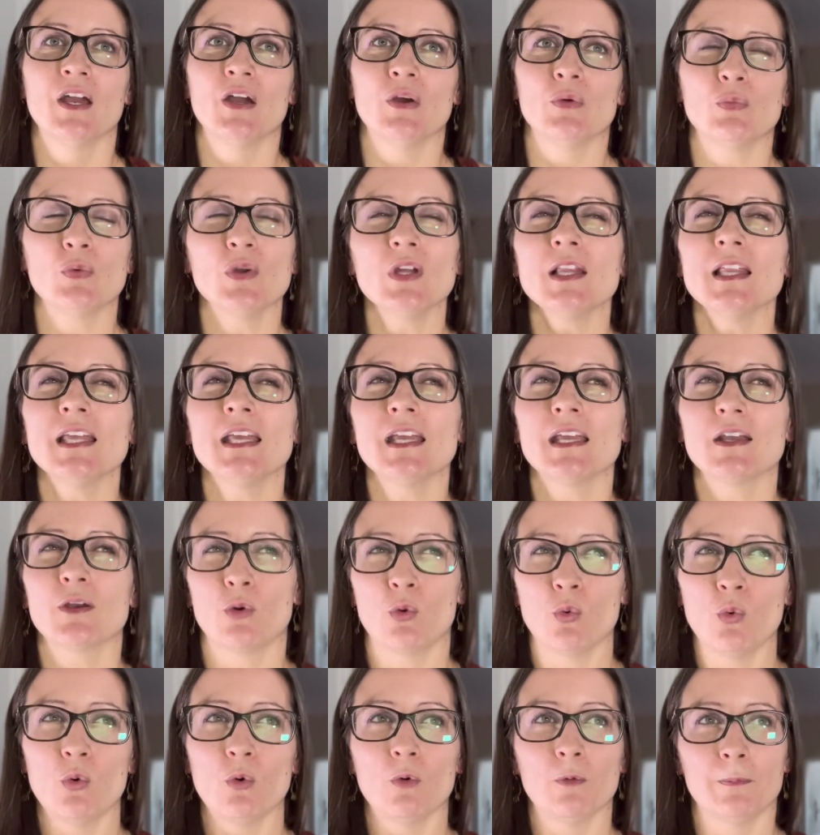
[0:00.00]
really
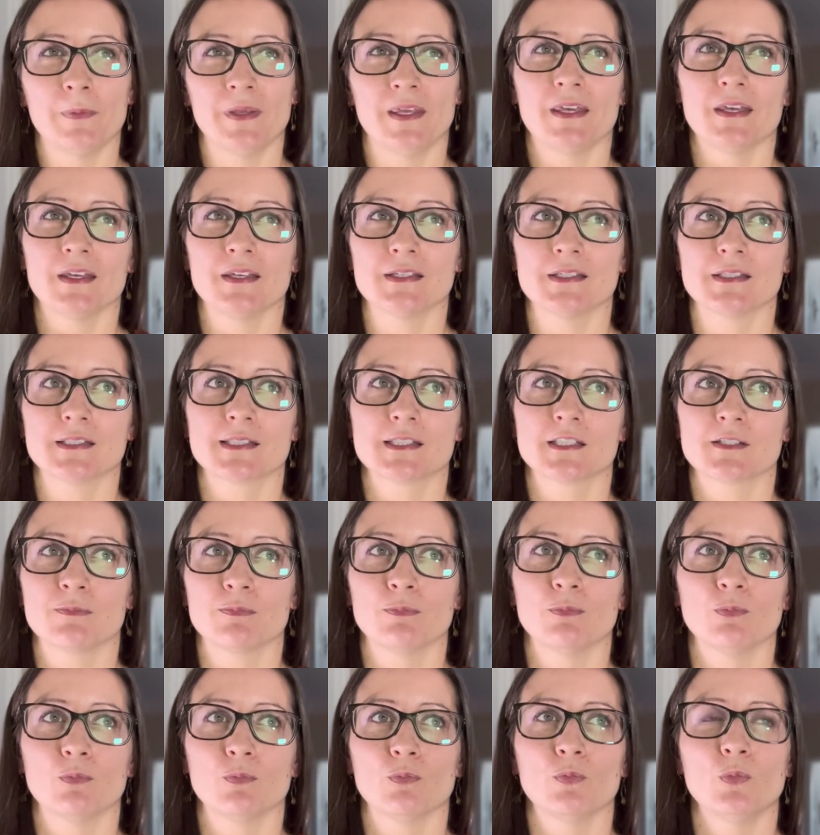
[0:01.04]
cool because
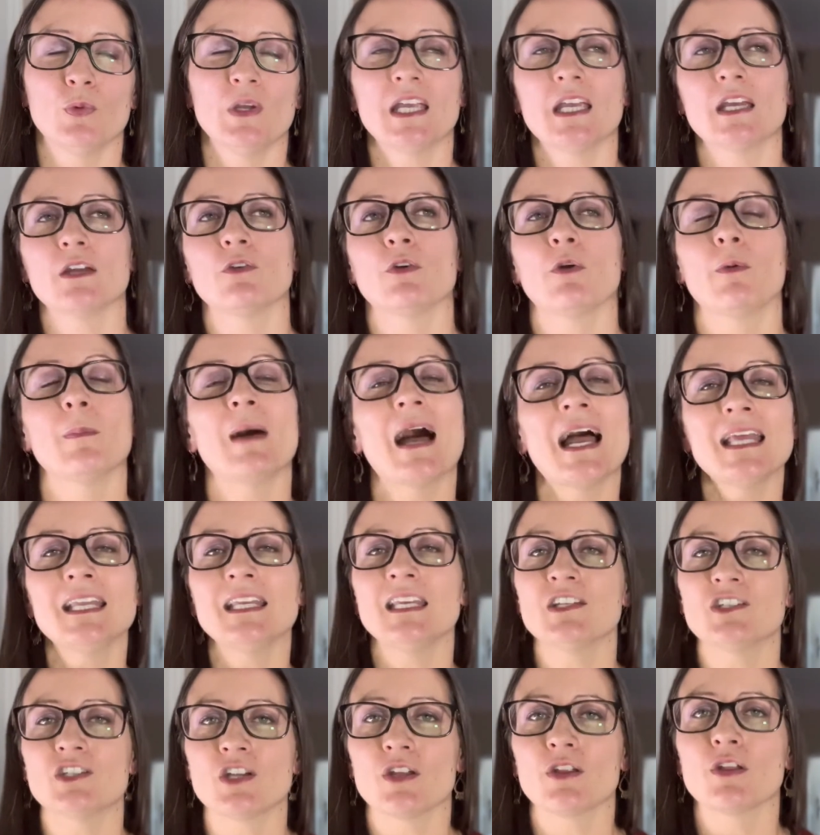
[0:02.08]
we could remind
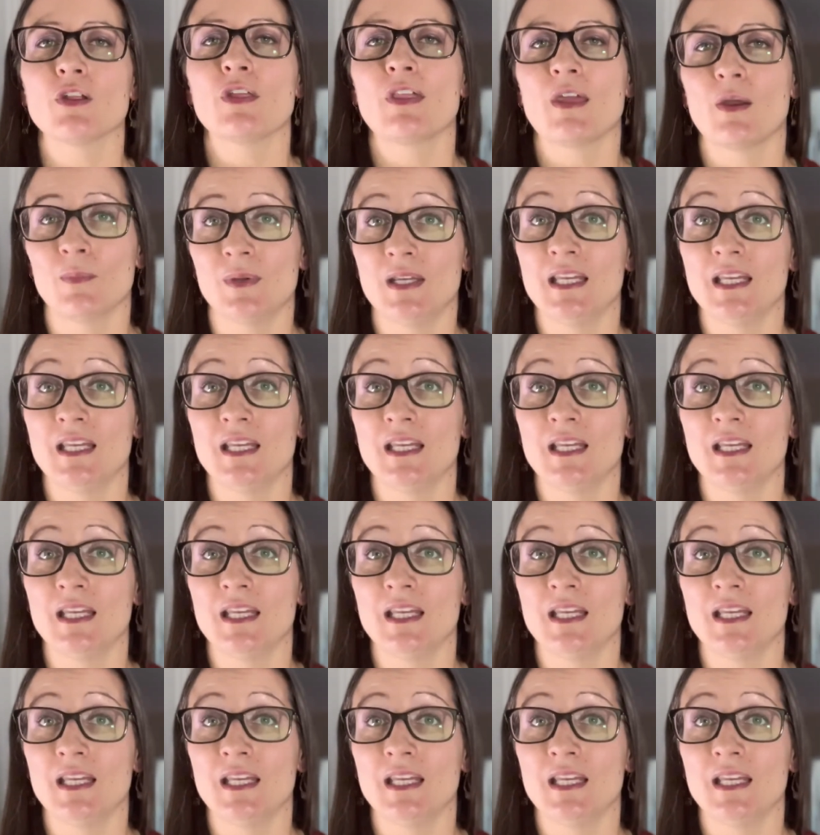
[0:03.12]
each other that we